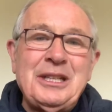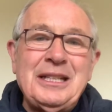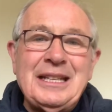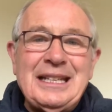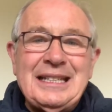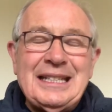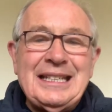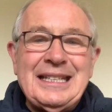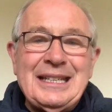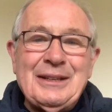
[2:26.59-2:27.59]

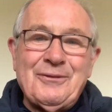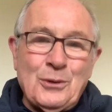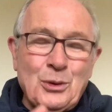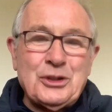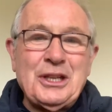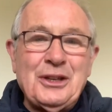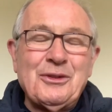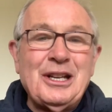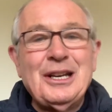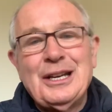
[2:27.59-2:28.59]
the 4 senior
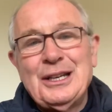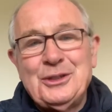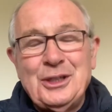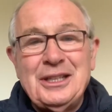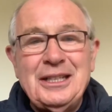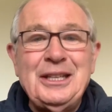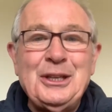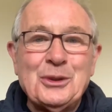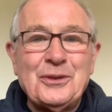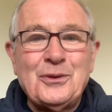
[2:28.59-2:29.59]
All-Irelands and then the
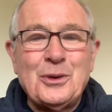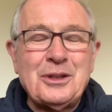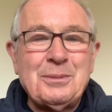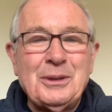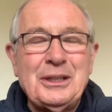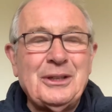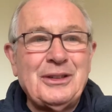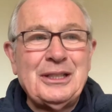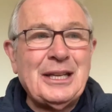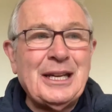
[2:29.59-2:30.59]
other 4 at minor
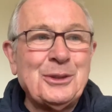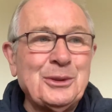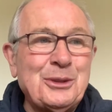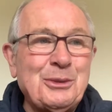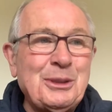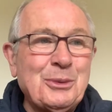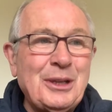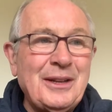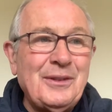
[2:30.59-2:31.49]
and under 21 level,